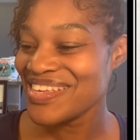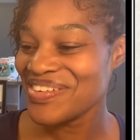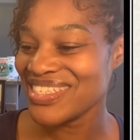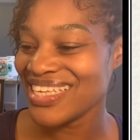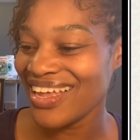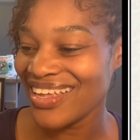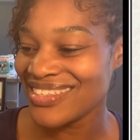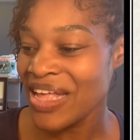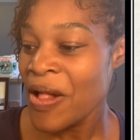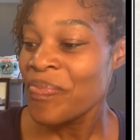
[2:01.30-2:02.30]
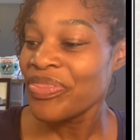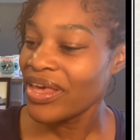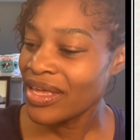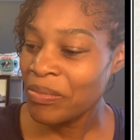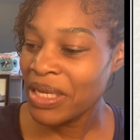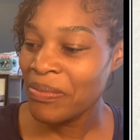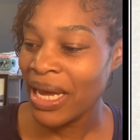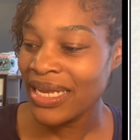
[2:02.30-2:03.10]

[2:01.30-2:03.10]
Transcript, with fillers: to tell us the enemy might